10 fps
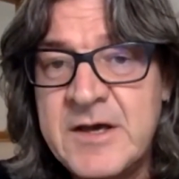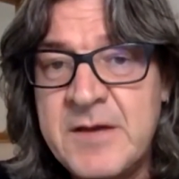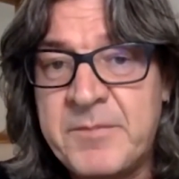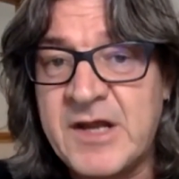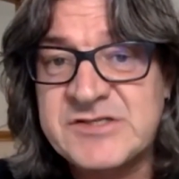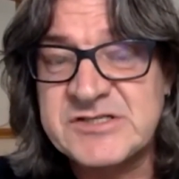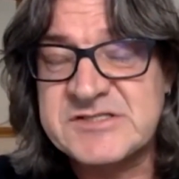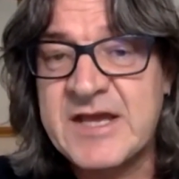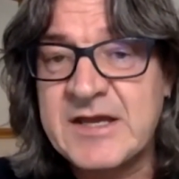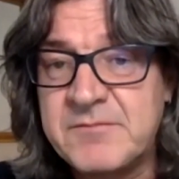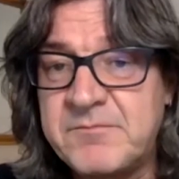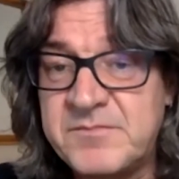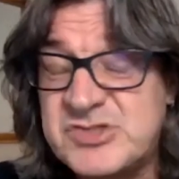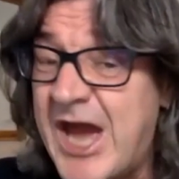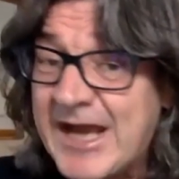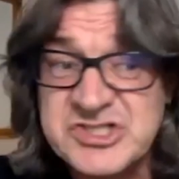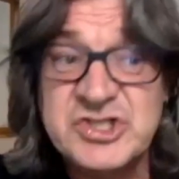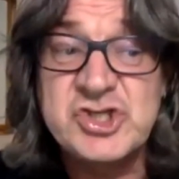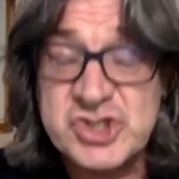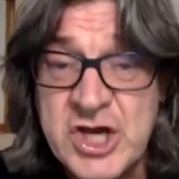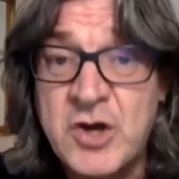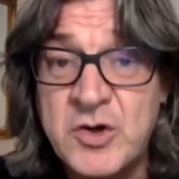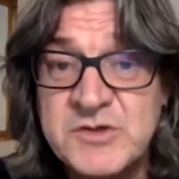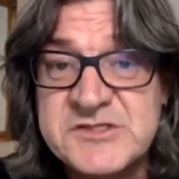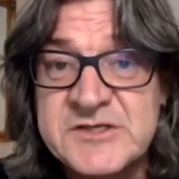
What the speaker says: But I just think Jackson showed